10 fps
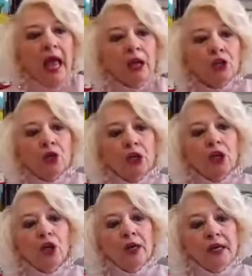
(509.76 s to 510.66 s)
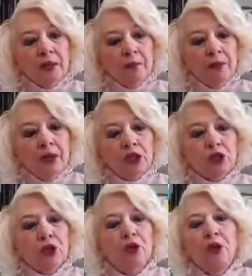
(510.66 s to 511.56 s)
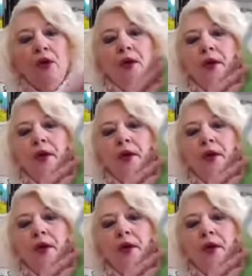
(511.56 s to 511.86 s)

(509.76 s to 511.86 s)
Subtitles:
As you can look at the picture,